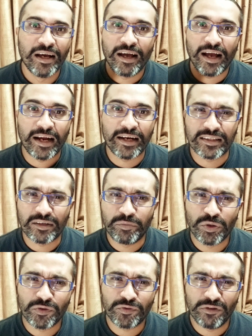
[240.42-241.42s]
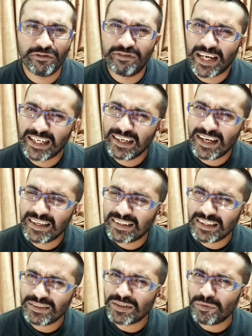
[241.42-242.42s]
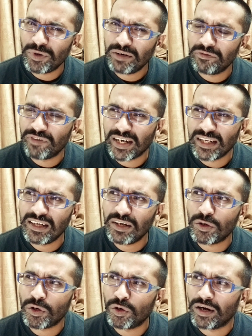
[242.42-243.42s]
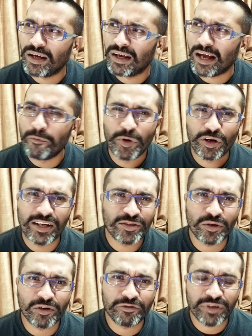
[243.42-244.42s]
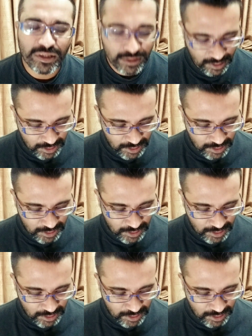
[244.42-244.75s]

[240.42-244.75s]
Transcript: and it's a beautiful vanilla. I think somewhere vanilla or ambergris sort of feel.